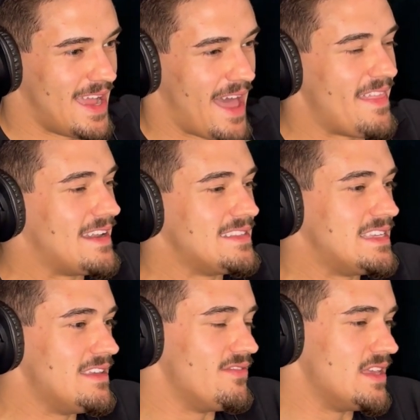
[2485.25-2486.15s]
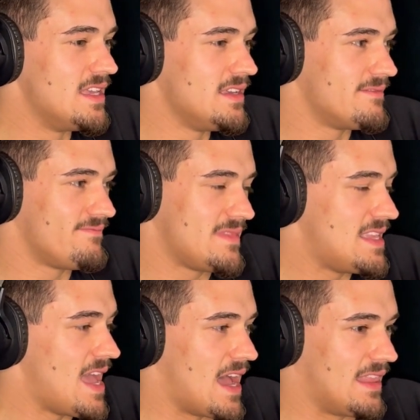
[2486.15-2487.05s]
And then in TV,
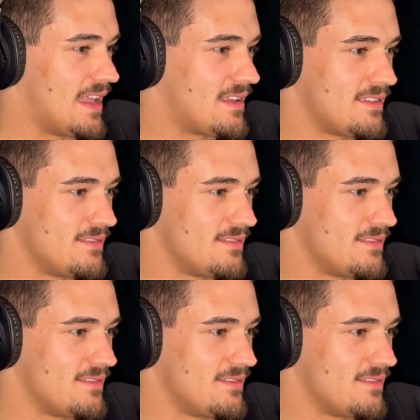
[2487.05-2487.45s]
like,